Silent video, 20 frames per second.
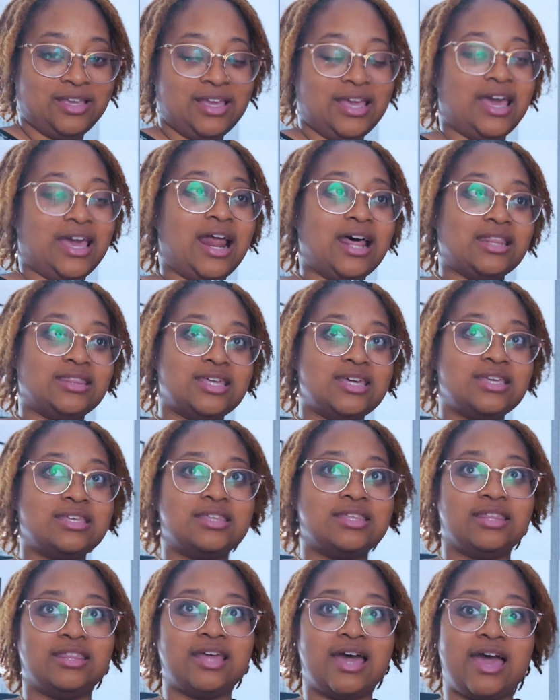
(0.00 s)
And I think
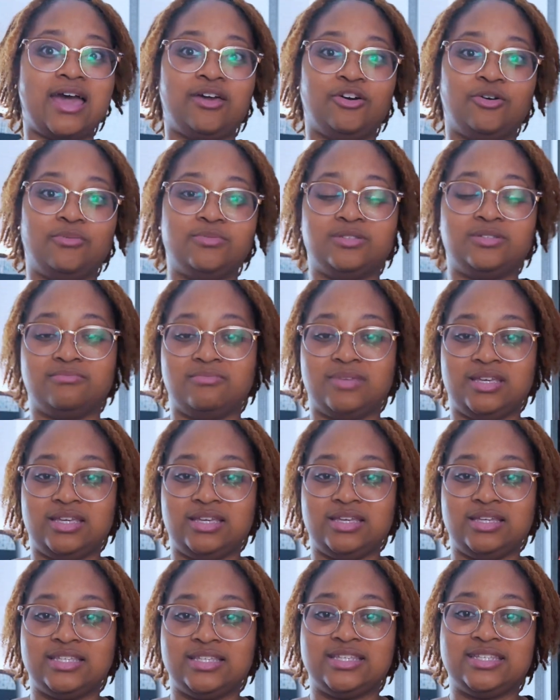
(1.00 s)
that that helps
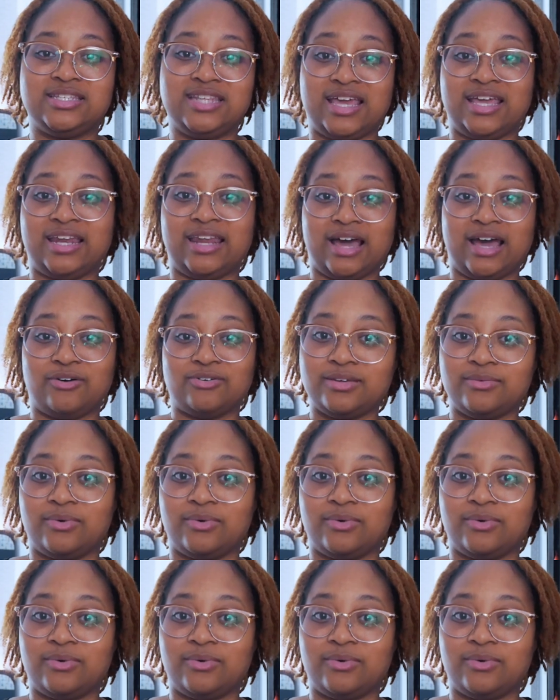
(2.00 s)
me stand out.